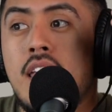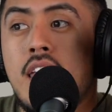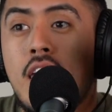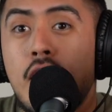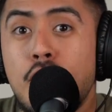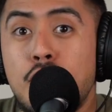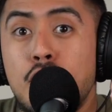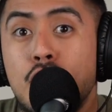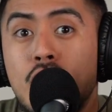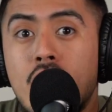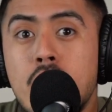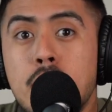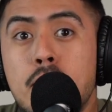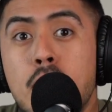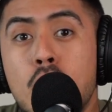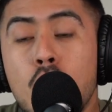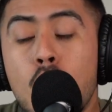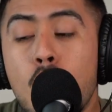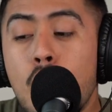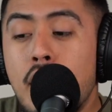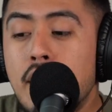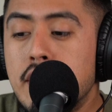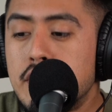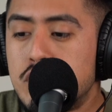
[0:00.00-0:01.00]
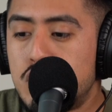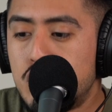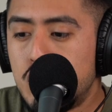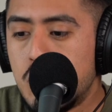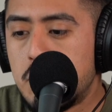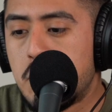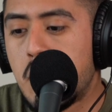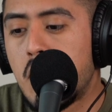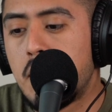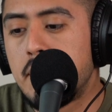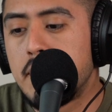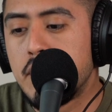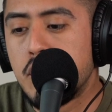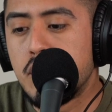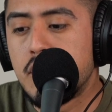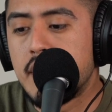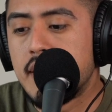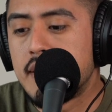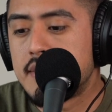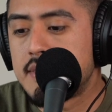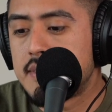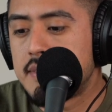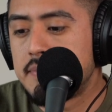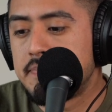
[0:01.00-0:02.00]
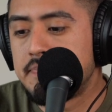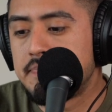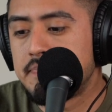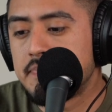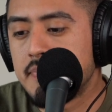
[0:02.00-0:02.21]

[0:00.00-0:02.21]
if you keep on going to apartment units.